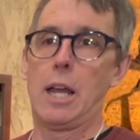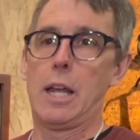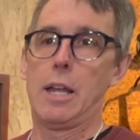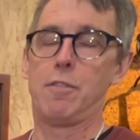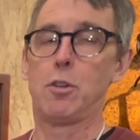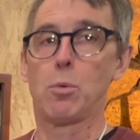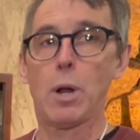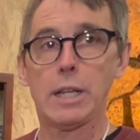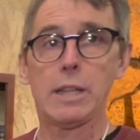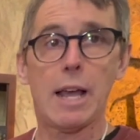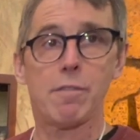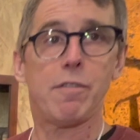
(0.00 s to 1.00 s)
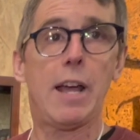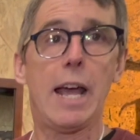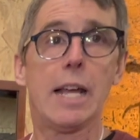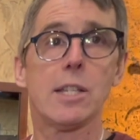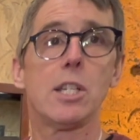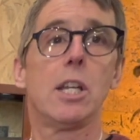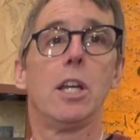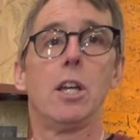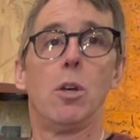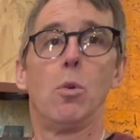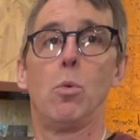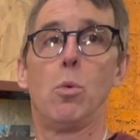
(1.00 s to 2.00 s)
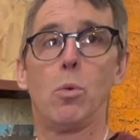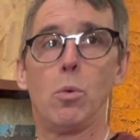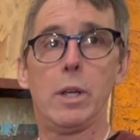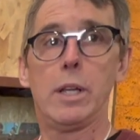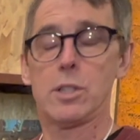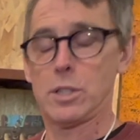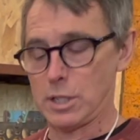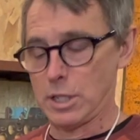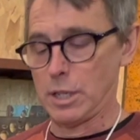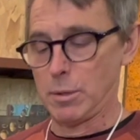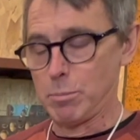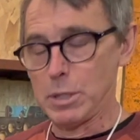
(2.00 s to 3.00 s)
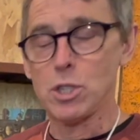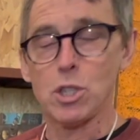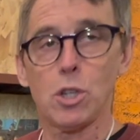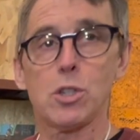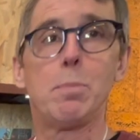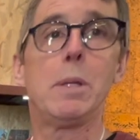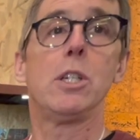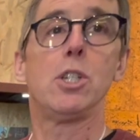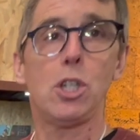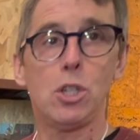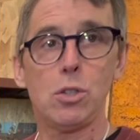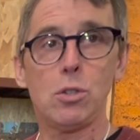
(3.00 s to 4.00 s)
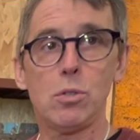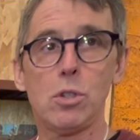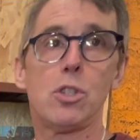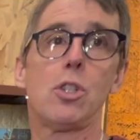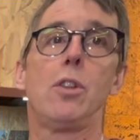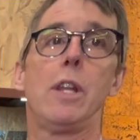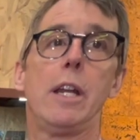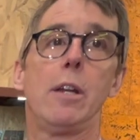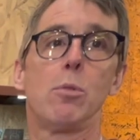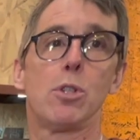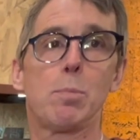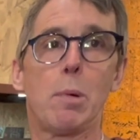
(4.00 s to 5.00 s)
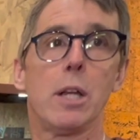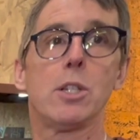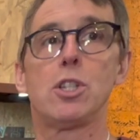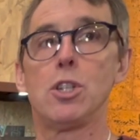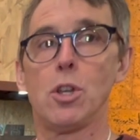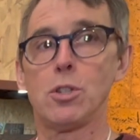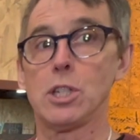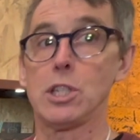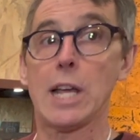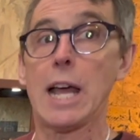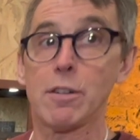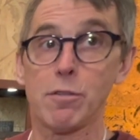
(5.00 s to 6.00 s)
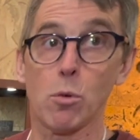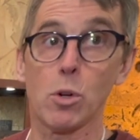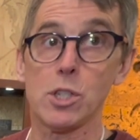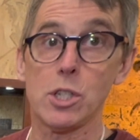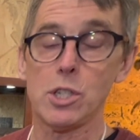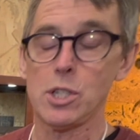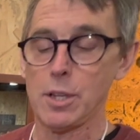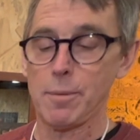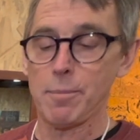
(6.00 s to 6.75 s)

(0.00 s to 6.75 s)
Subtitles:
if you're running that fast, the midsole's been tuned so that it responds to those exact forces.